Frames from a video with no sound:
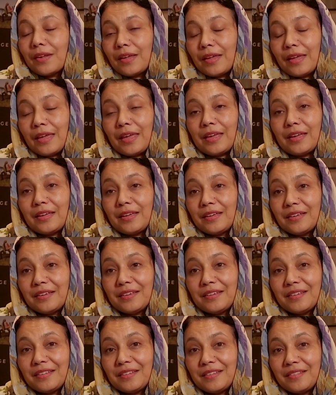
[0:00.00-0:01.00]
hey,
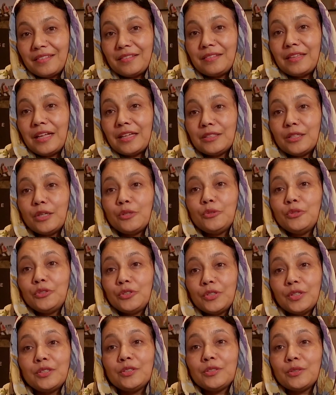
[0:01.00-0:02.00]
that's how you
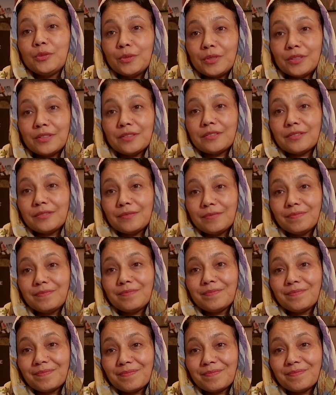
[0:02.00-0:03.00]
change the world.
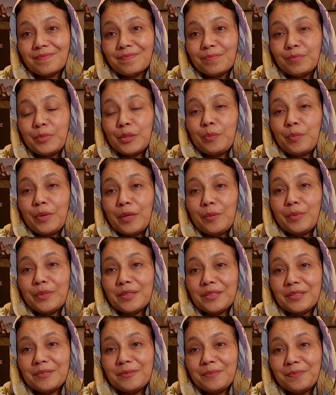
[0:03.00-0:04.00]
Bit by
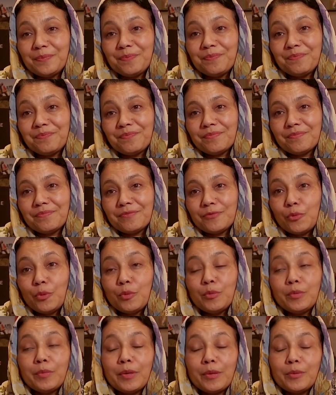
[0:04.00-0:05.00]
bit,
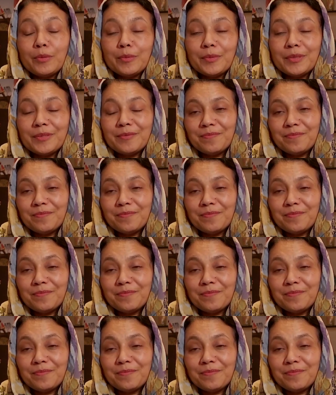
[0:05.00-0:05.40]
woman by woman.